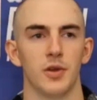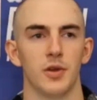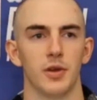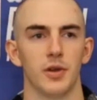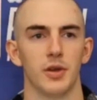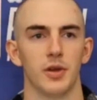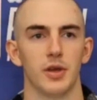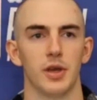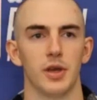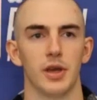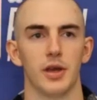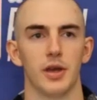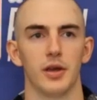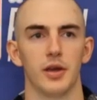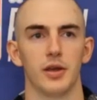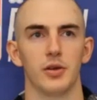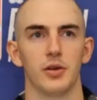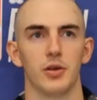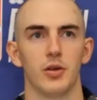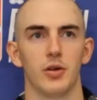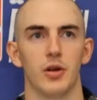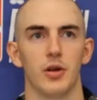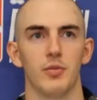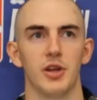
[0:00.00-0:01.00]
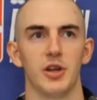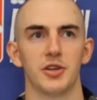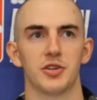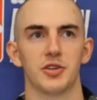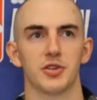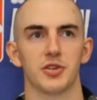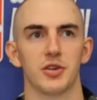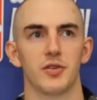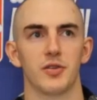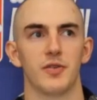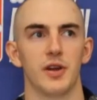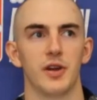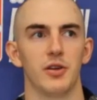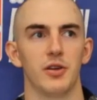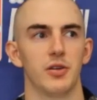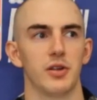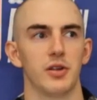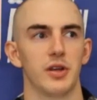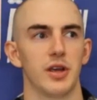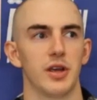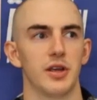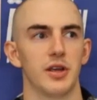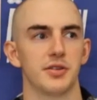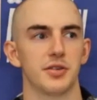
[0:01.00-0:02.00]
Yeah, I'm not sure if I know
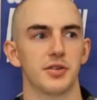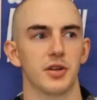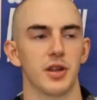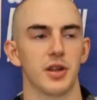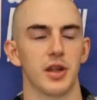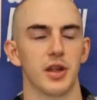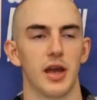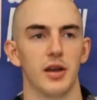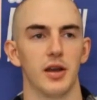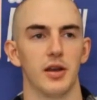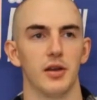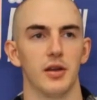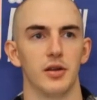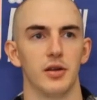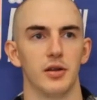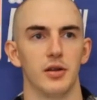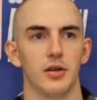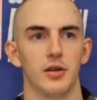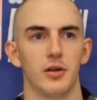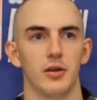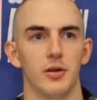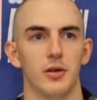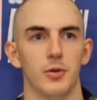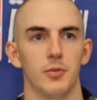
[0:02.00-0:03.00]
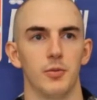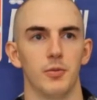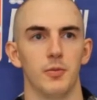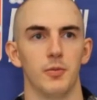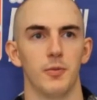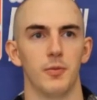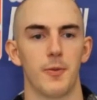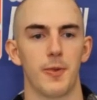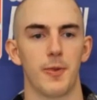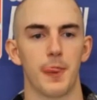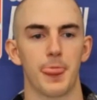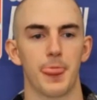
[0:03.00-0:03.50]
the answer to that.